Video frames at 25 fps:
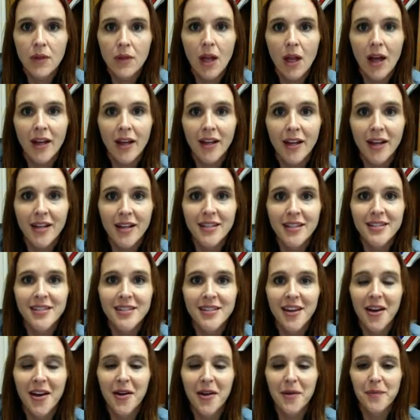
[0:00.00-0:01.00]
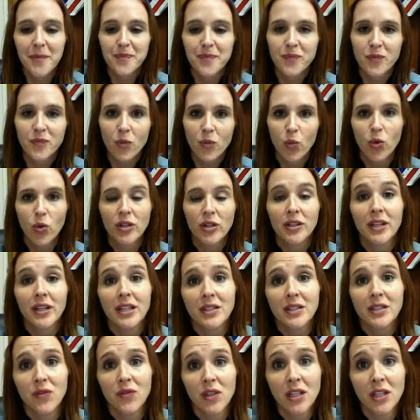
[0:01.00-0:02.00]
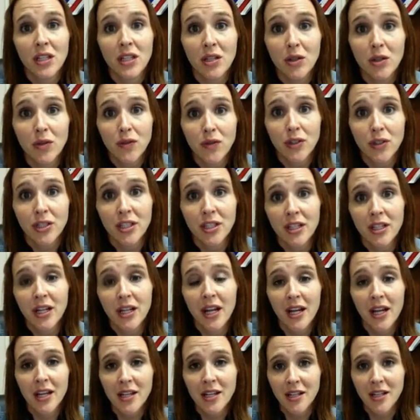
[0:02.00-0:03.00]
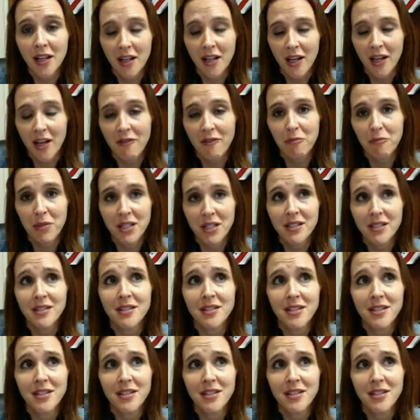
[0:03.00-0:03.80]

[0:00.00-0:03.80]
Hi guys, one last video for today. I've made